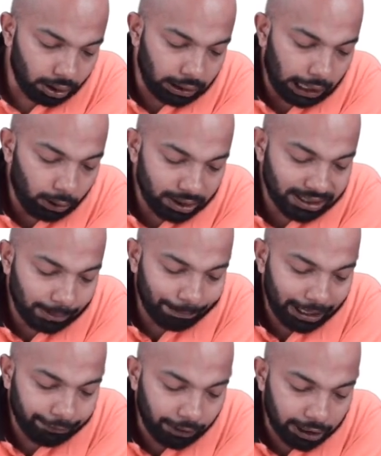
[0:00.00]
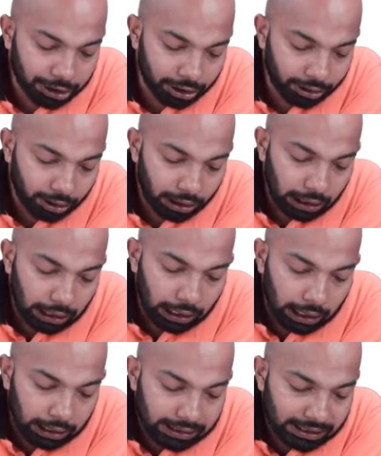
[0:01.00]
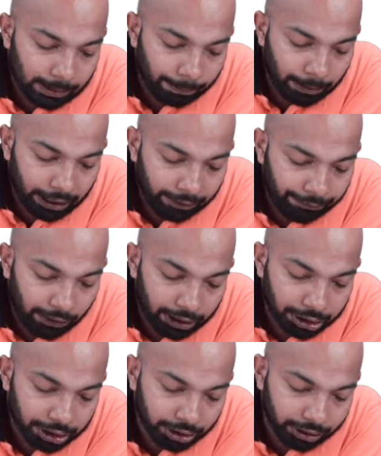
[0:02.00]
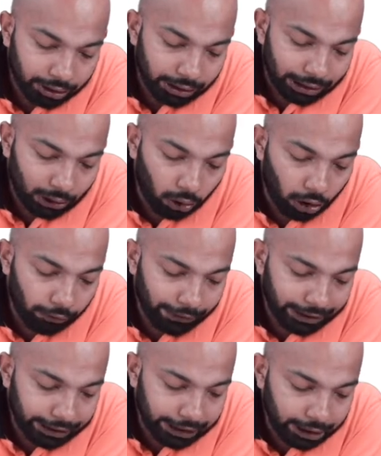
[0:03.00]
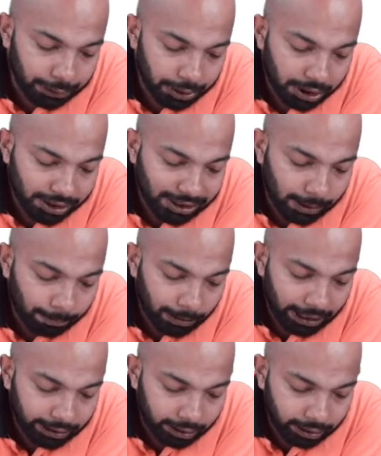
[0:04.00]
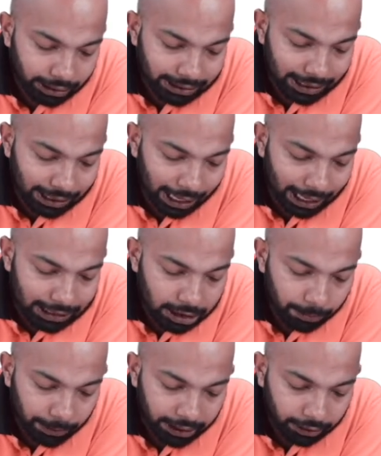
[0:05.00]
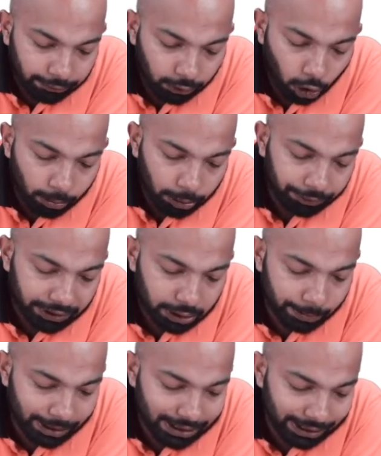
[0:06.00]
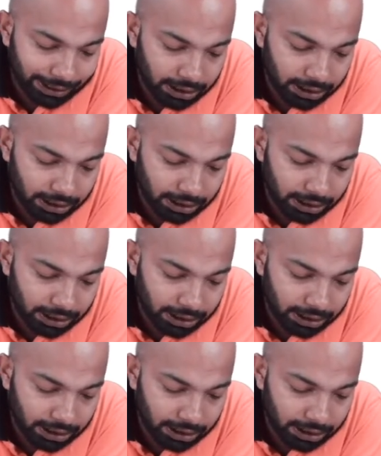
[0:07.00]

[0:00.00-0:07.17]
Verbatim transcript: Now, a supply function. A supply function of an individual supplier is an algebraic form of expressing